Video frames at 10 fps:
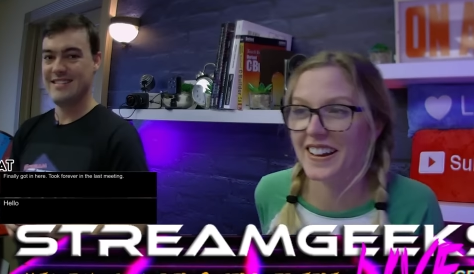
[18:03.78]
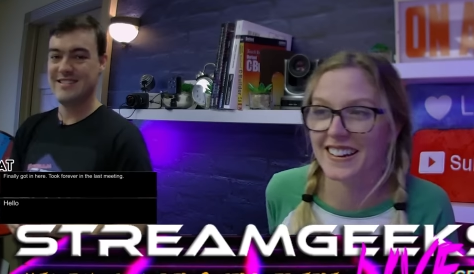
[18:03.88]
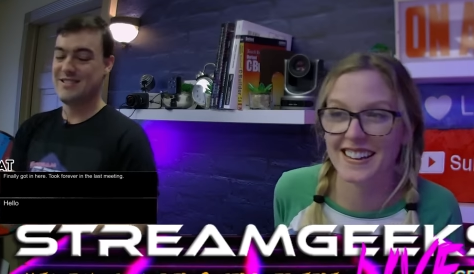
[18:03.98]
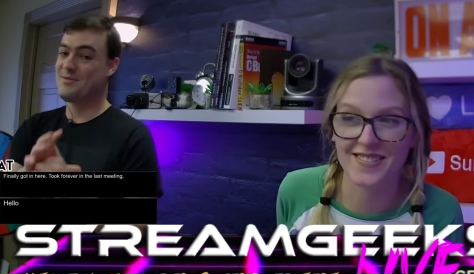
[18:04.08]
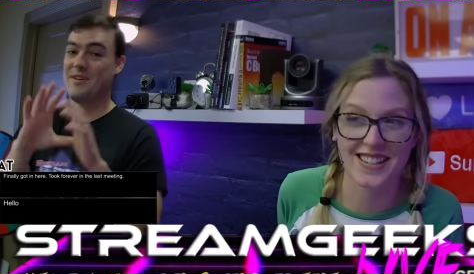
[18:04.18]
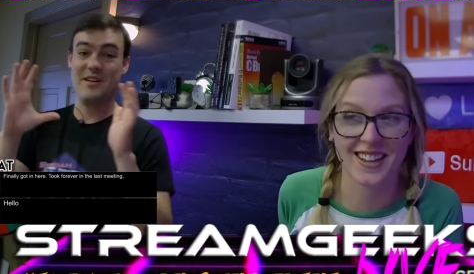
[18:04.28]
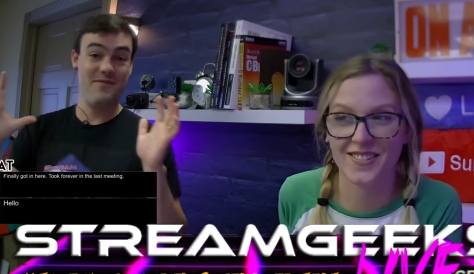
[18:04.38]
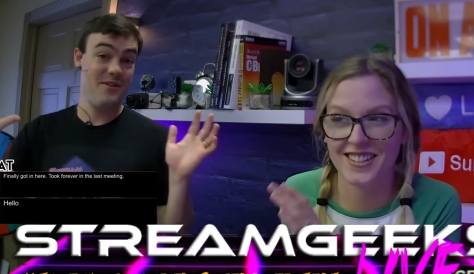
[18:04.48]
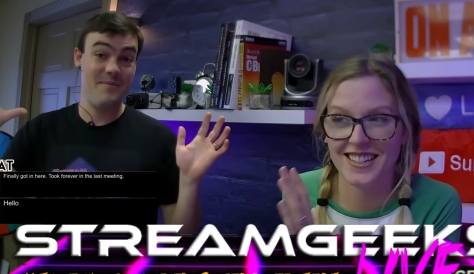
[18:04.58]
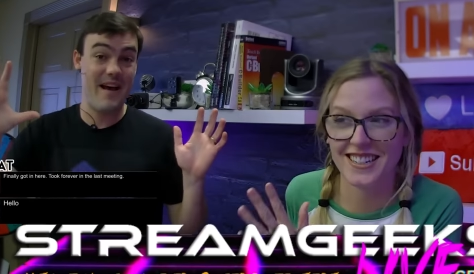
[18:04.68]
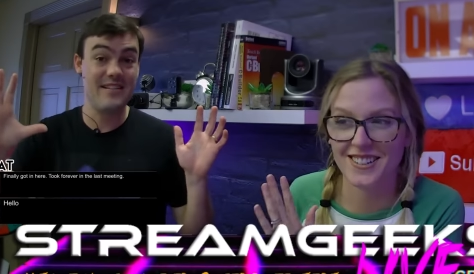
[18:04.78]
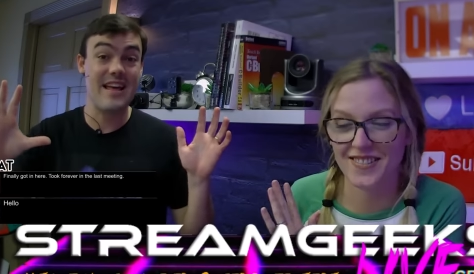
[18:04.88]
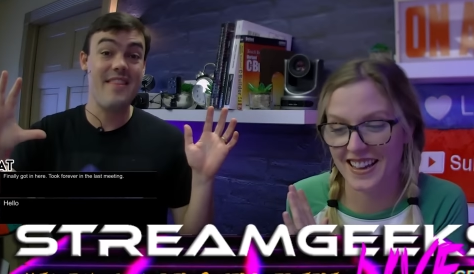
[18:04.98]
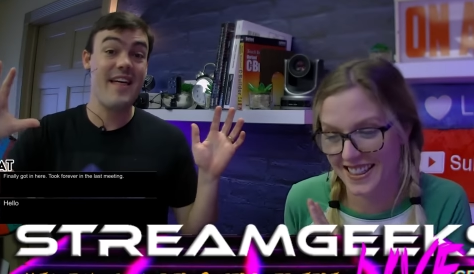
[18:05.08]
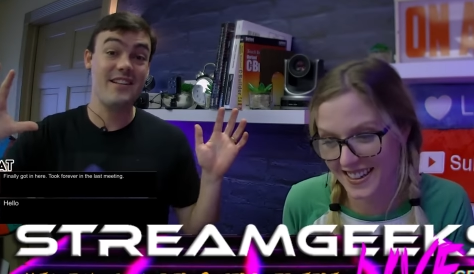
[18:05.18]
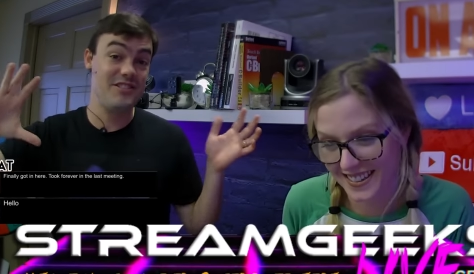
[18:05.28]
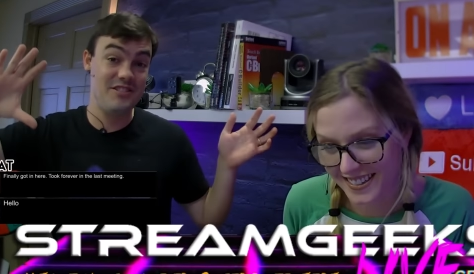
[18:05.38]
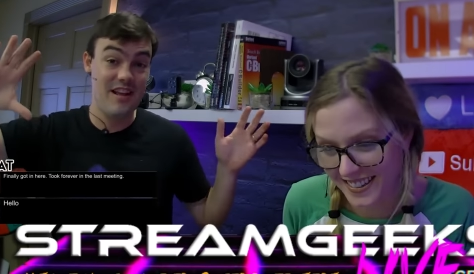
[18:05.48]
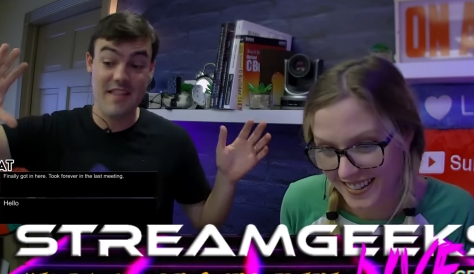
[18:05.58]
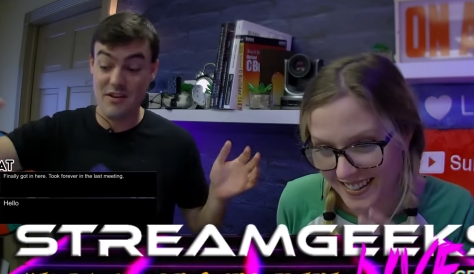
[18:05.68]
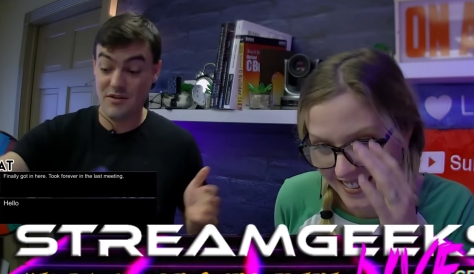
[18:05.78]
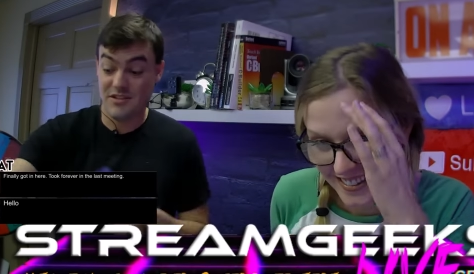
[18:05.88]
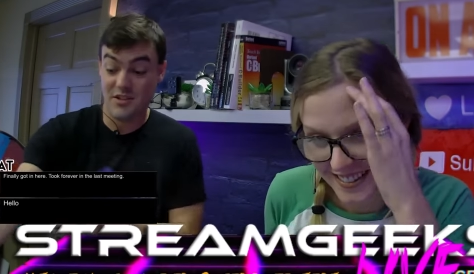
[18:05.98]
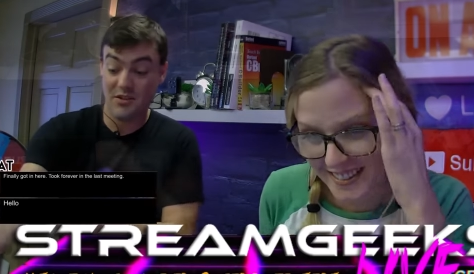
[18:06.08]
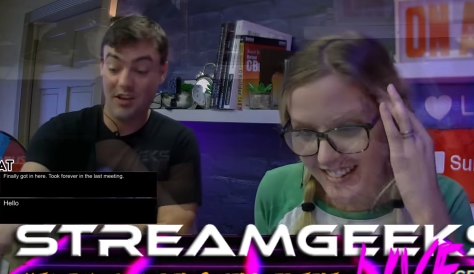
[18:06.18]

Speaker 1: not going to even twenty-four pounds, and that's and then you still